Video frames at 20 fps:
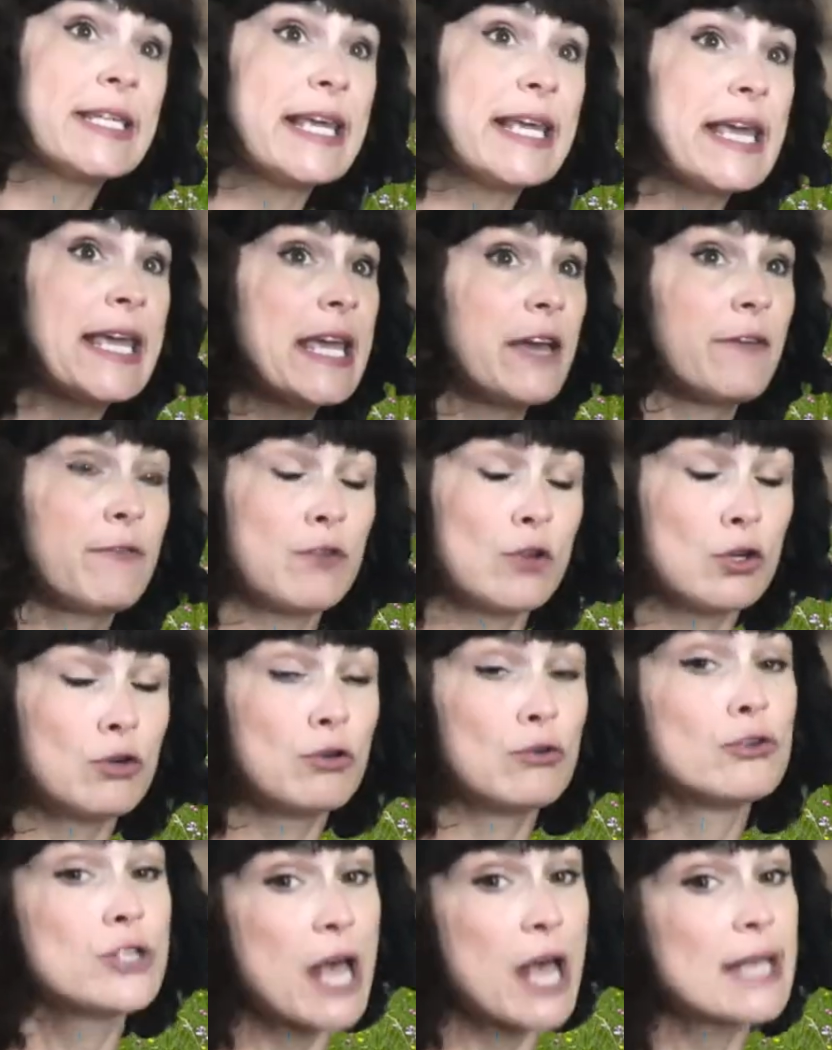see if
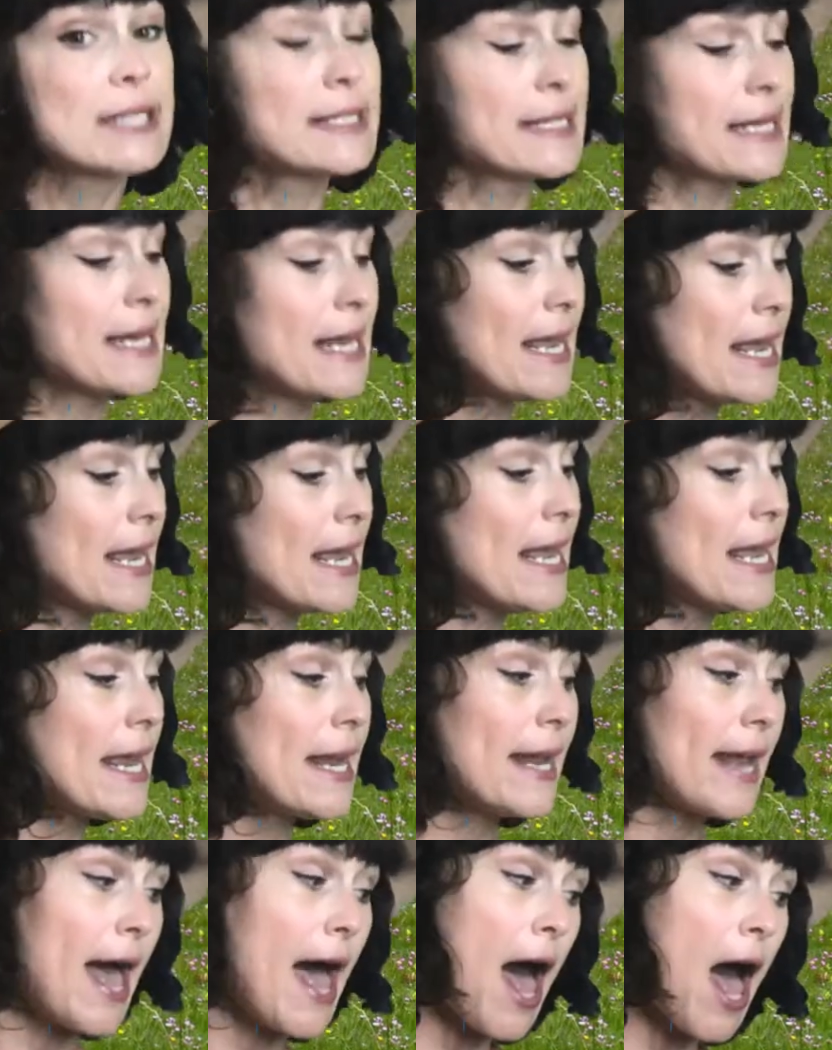you just
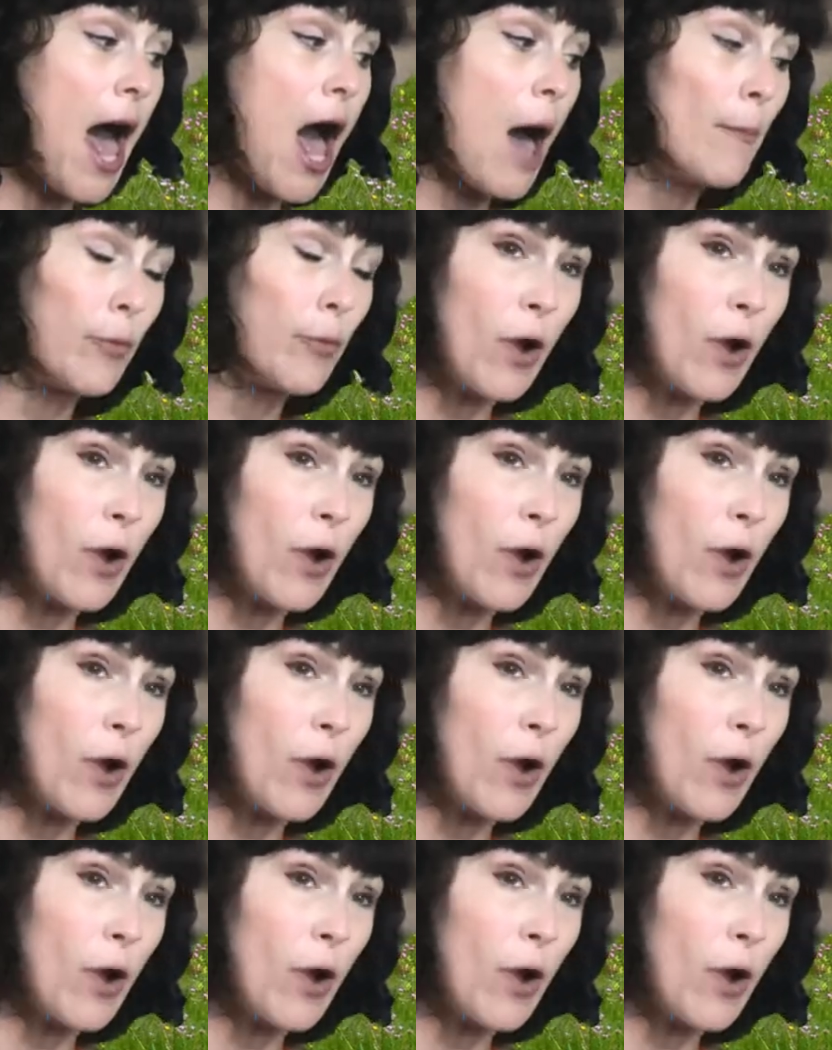need a